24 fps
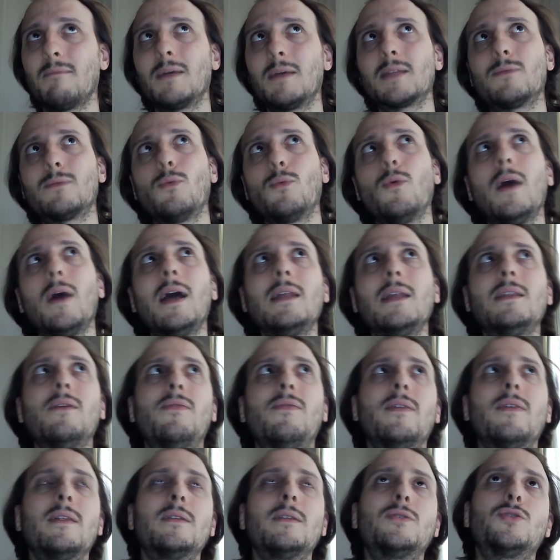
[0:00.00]
But while the
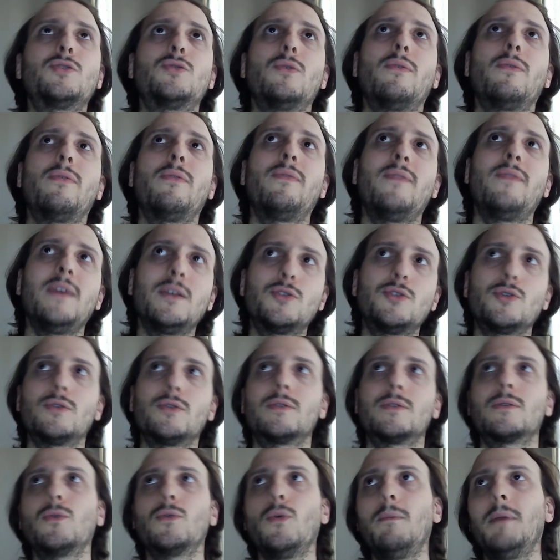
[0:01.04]
first two
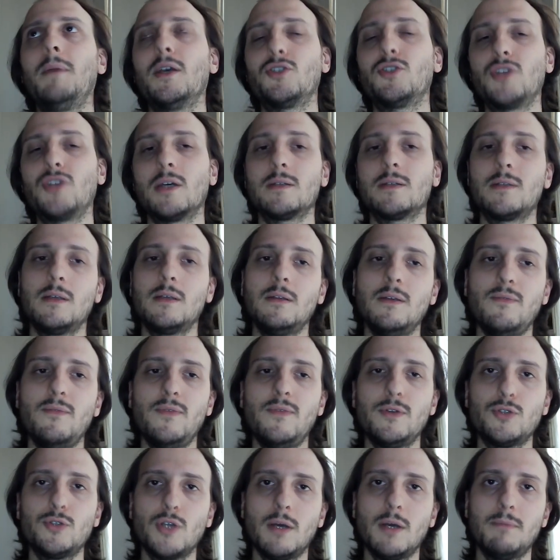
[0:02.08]
features could be adjusted in
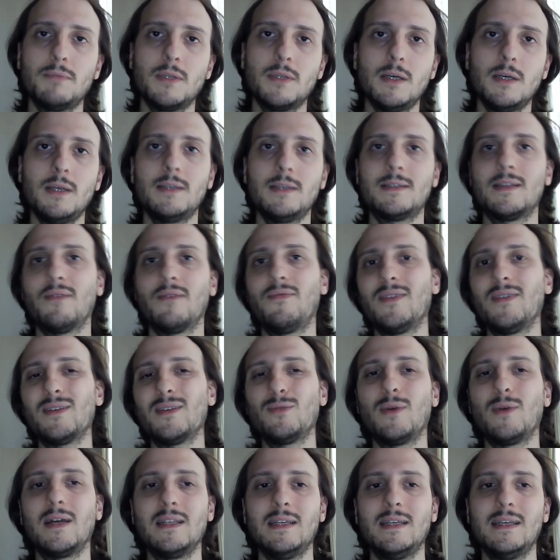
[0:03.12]
future updates, the third
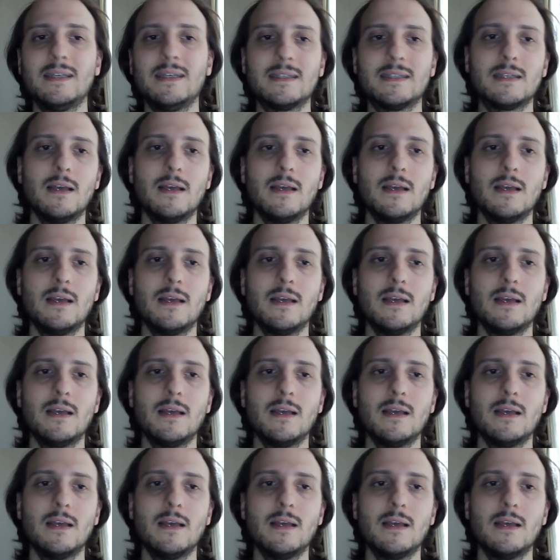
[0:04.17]
one is